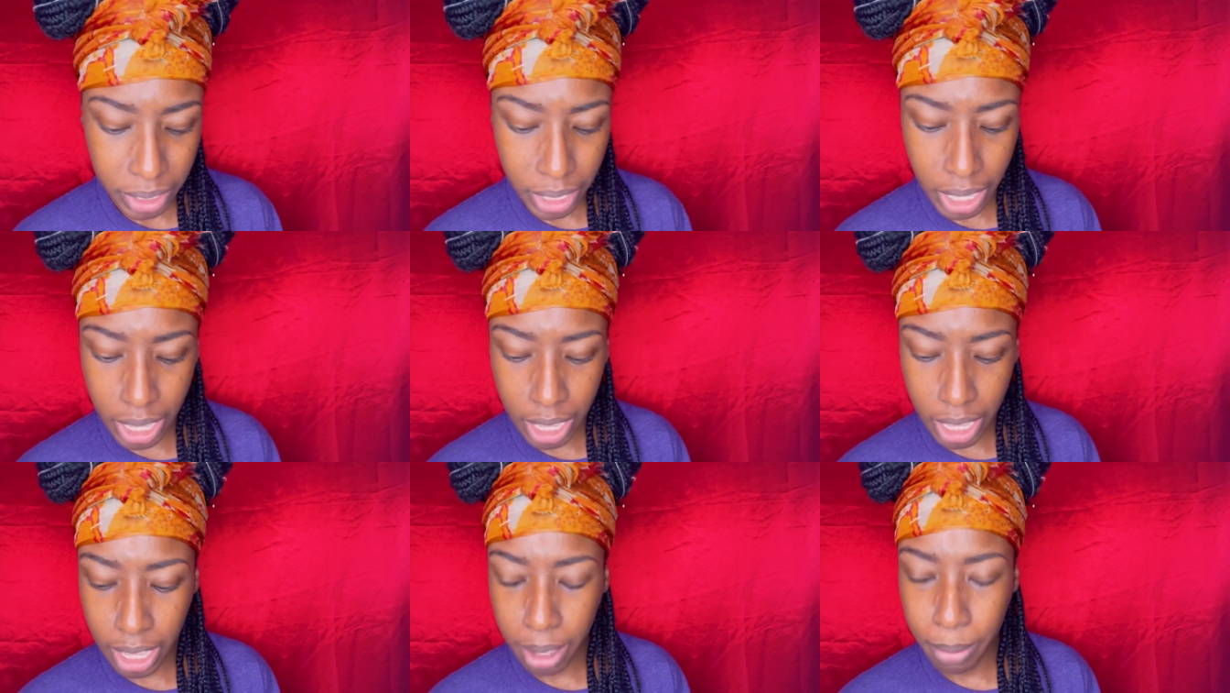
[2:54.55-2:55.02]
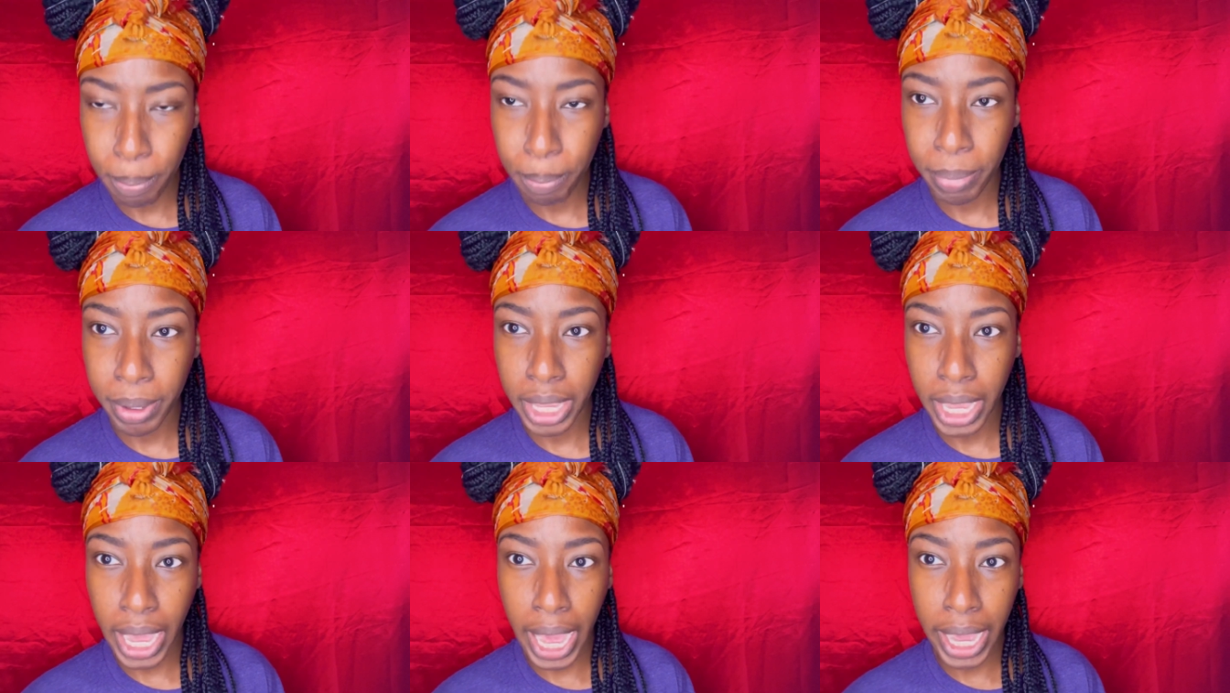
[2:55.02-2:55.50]

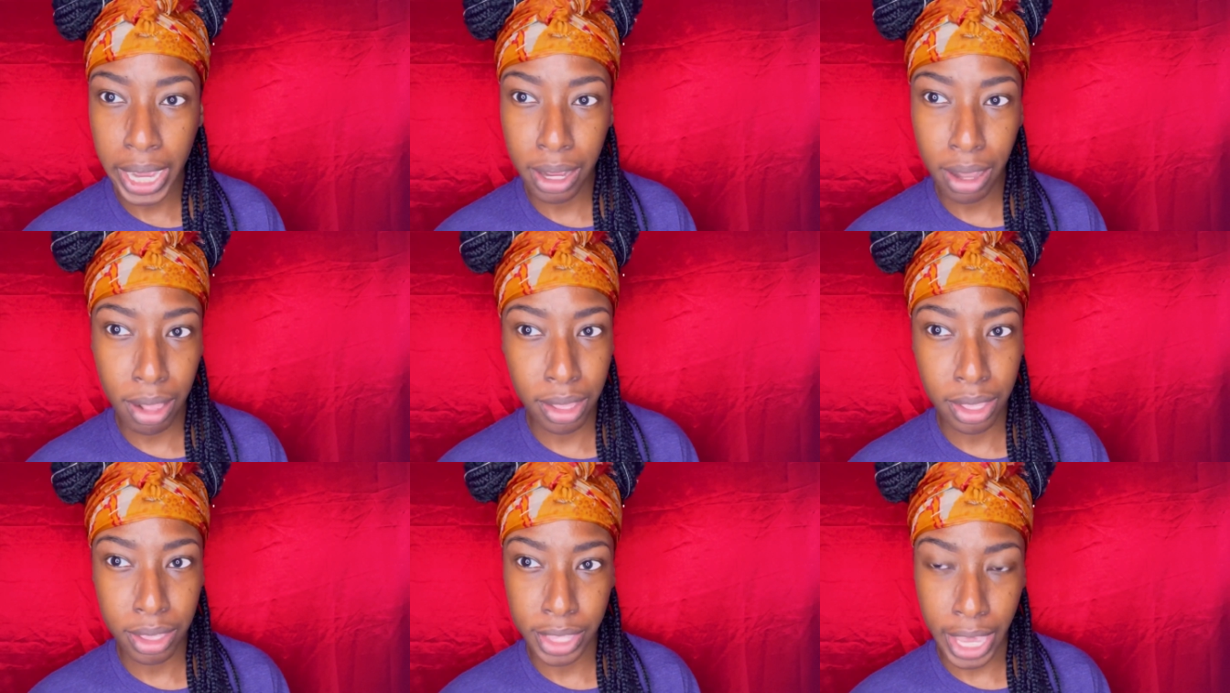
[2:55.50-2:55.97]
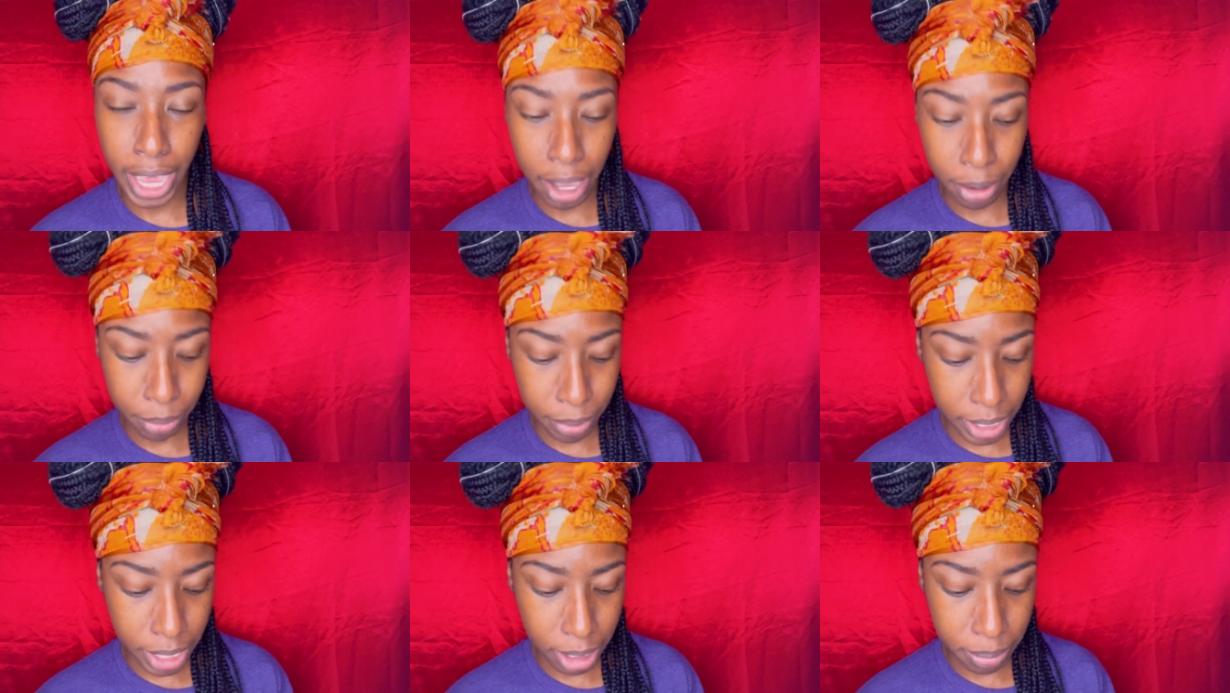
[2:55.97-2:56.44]
But I call it
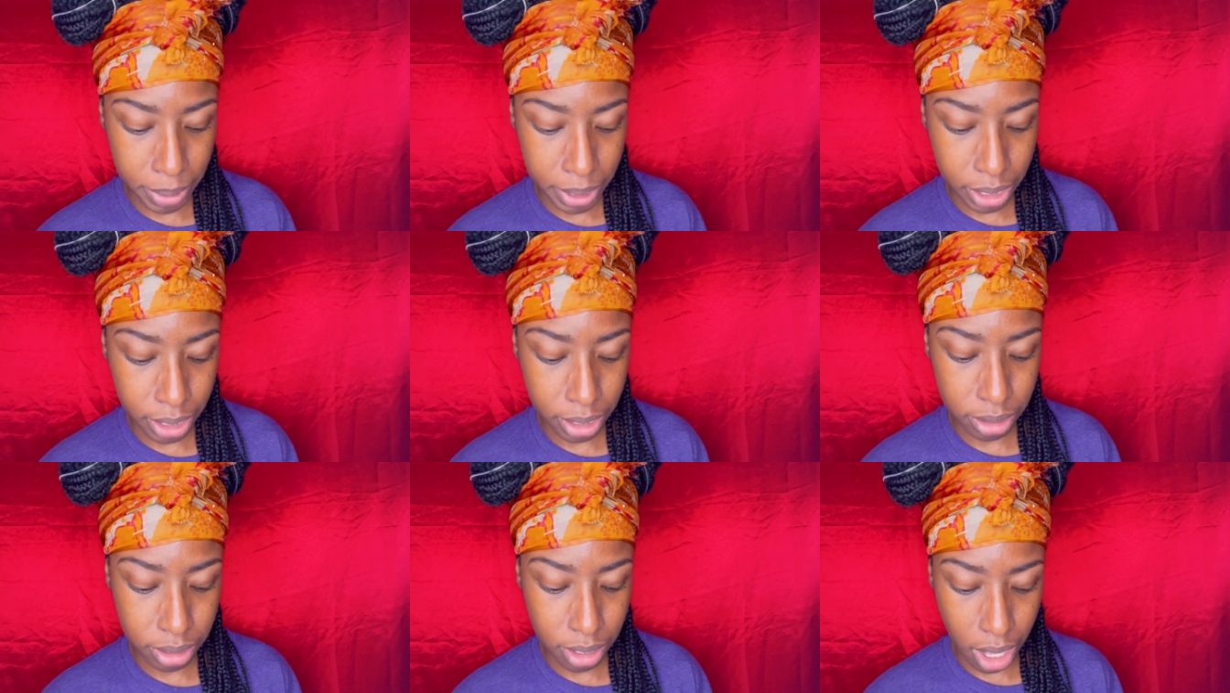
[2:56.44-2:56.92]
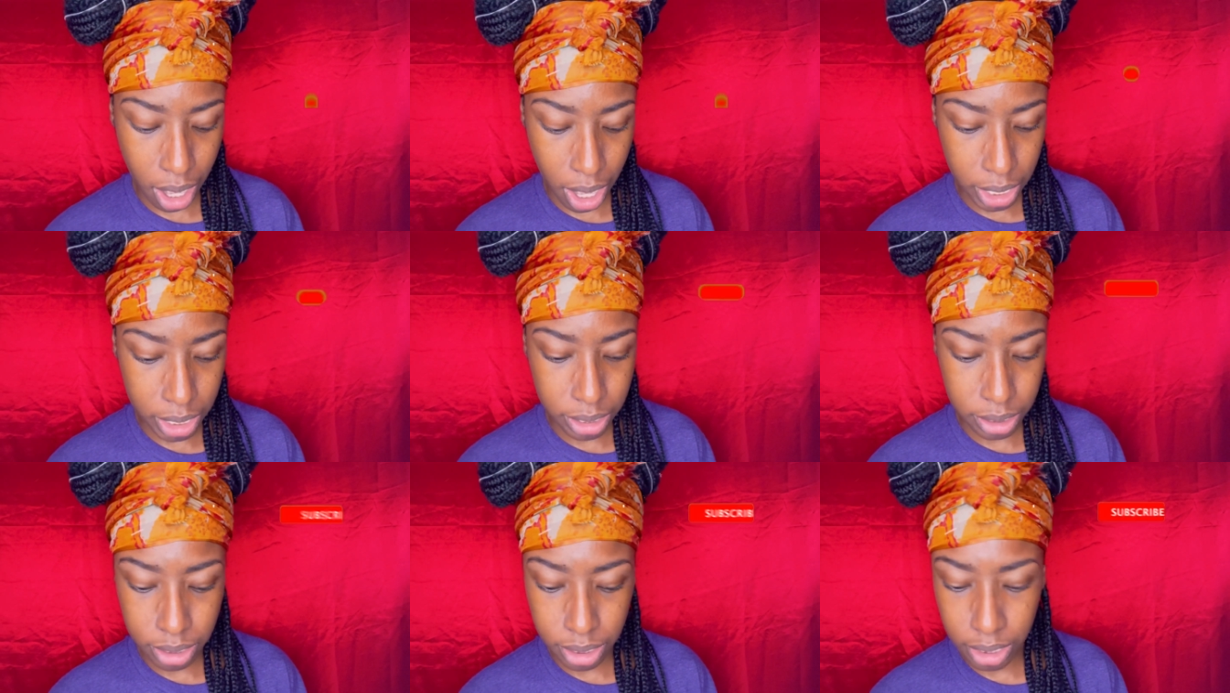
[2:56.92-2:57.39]
that wig because
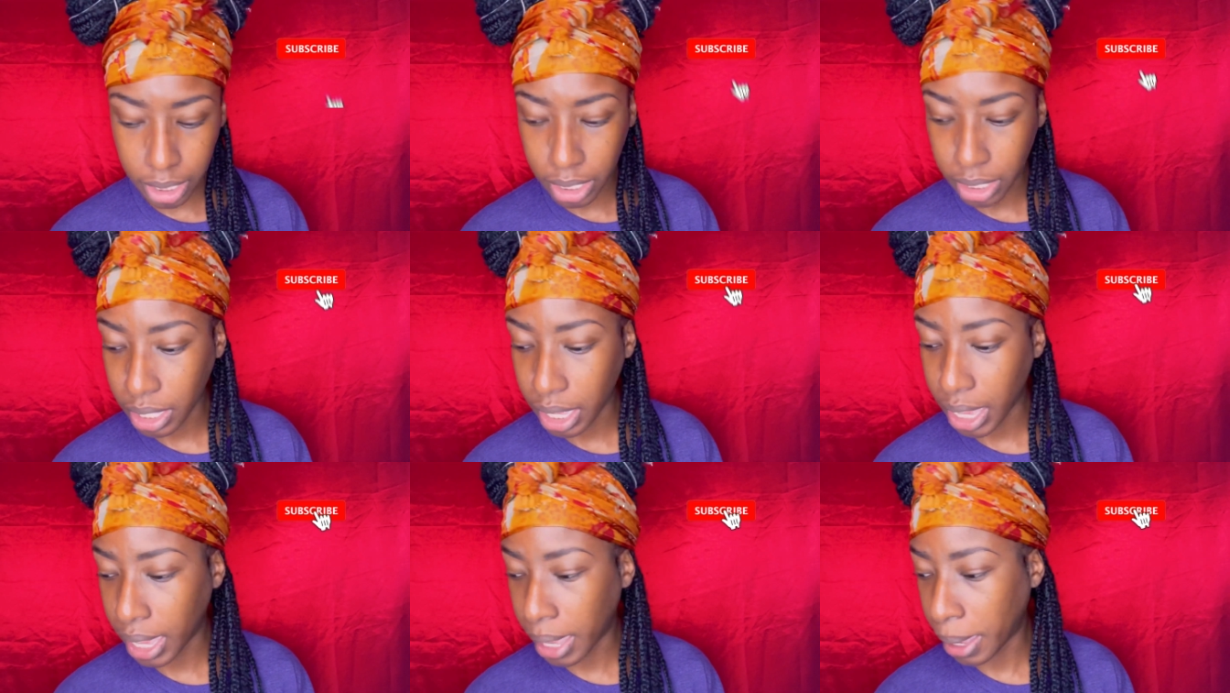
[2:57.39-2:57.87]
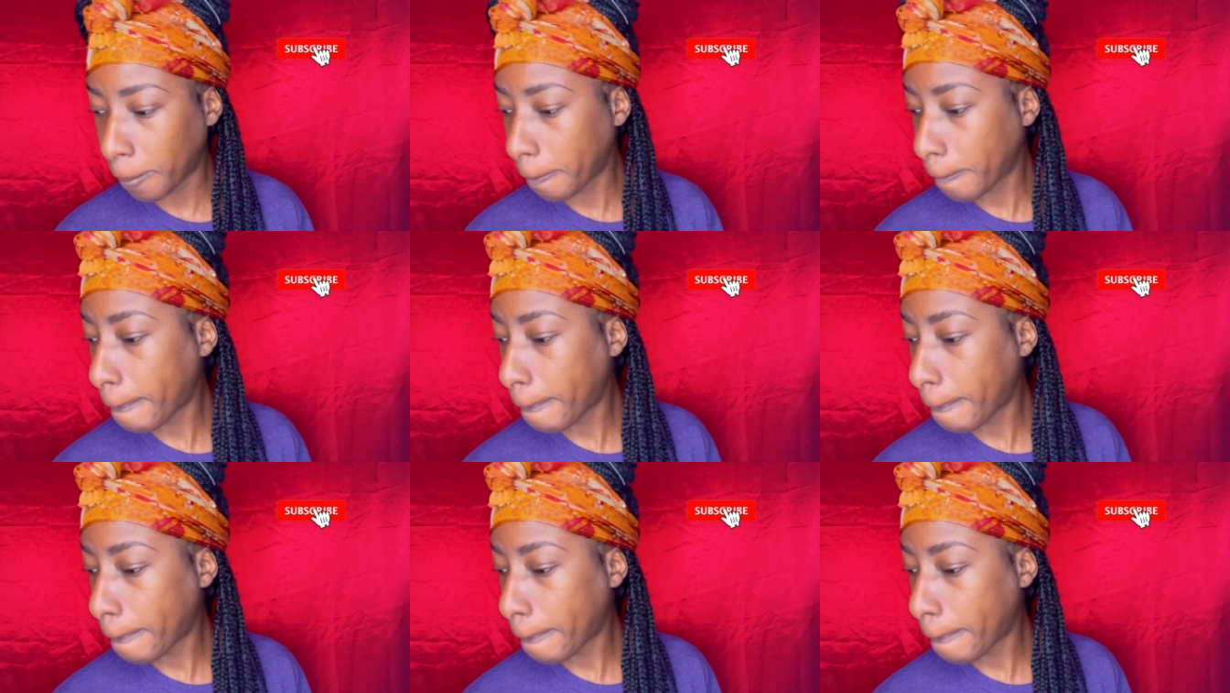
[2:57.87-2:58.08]
honestly, like,